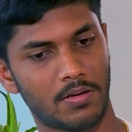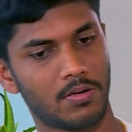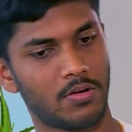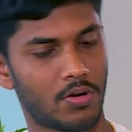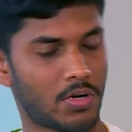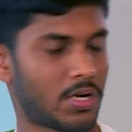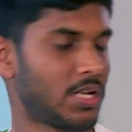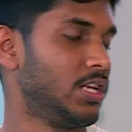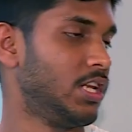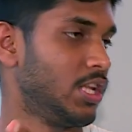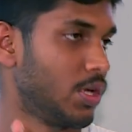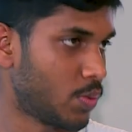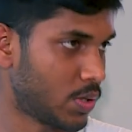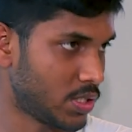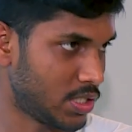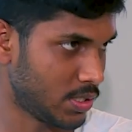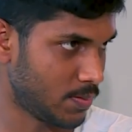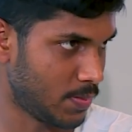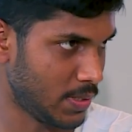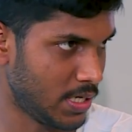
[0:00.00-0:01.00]
not in
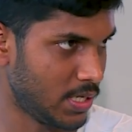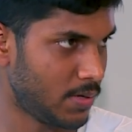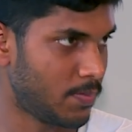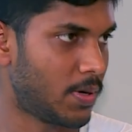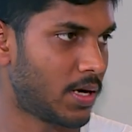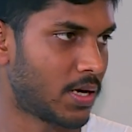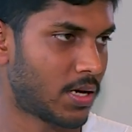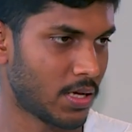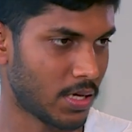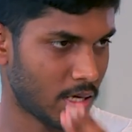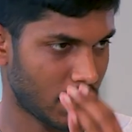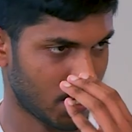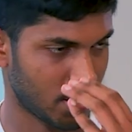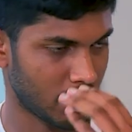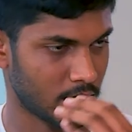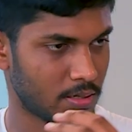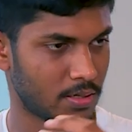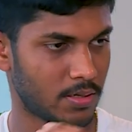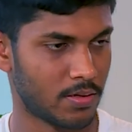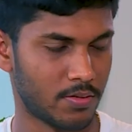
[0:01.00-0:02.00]
LinguaGPT, but
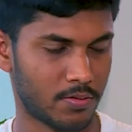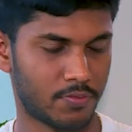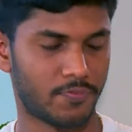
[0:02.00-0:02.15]
in,